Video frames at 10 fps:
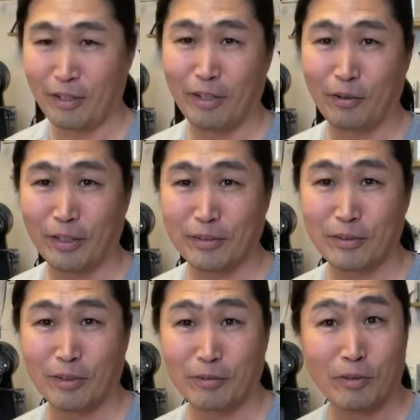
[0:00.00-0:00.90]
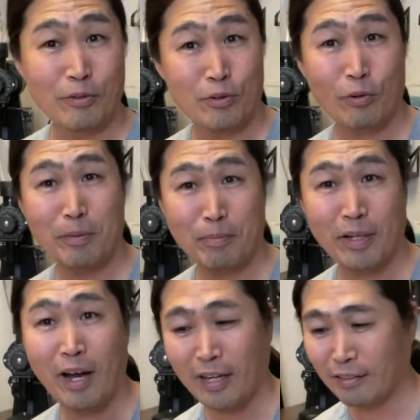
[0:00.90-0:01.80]
okay, so the story
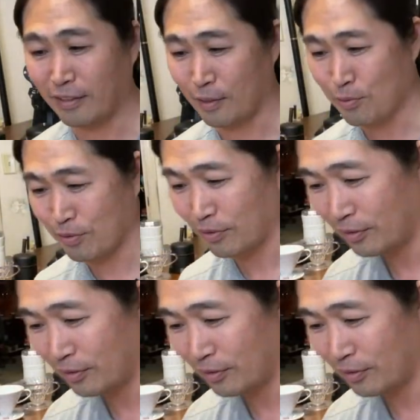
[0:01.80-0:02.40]
behind this,